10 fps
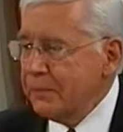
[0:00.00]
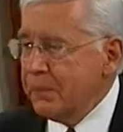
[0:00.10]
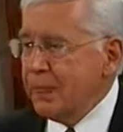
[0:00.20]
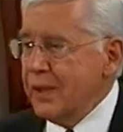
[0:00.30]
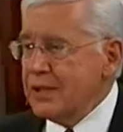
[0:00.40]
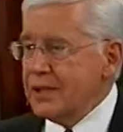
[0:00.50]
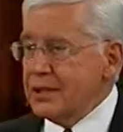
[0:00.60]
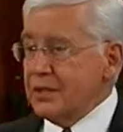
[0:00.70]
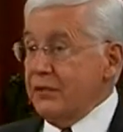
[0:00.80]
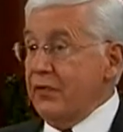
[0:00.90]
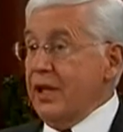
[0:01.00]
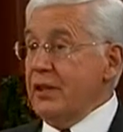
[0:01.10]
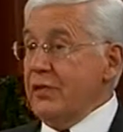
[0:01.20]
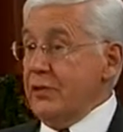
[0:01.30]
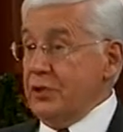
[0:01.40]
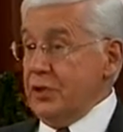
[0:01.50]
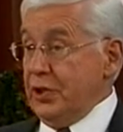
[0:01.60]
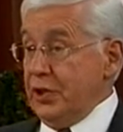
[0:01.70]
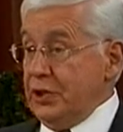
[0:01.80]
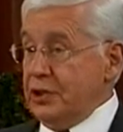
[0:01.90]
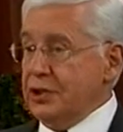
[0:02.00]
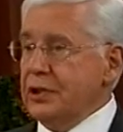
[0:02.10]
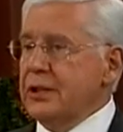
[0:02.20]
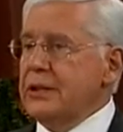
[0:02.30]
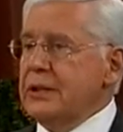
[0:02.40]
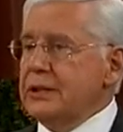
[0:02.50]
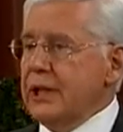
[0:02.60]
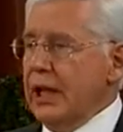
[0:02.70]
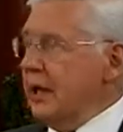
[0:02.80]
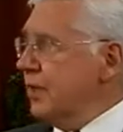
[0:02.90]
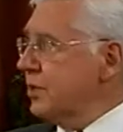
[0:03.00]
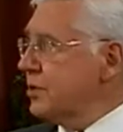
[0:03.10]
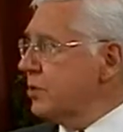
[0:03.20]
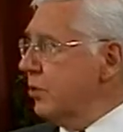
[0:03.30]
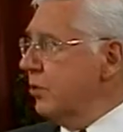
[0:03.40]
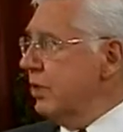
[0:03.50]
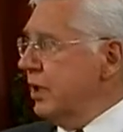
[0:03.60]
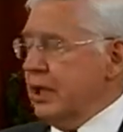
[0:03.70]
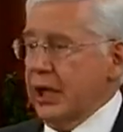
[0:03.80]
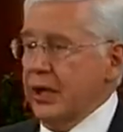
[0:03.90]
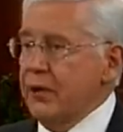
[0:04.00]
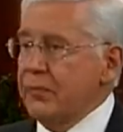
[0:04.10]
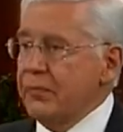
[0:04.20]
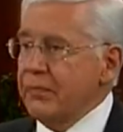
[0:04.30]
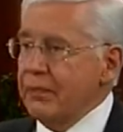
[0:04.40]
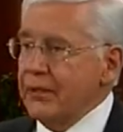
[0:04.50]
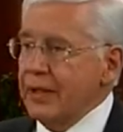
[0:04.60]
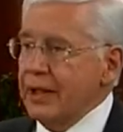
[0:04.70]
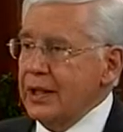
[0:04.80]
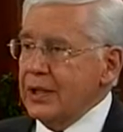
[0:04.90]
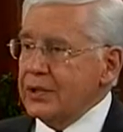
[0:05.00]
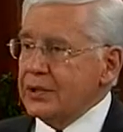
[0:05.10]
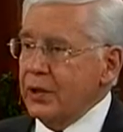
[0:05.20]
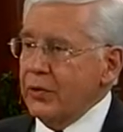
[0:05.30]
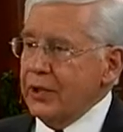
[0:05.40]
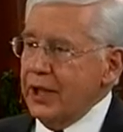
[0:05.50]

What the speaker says: Is this the faith of the church telling the story now? So that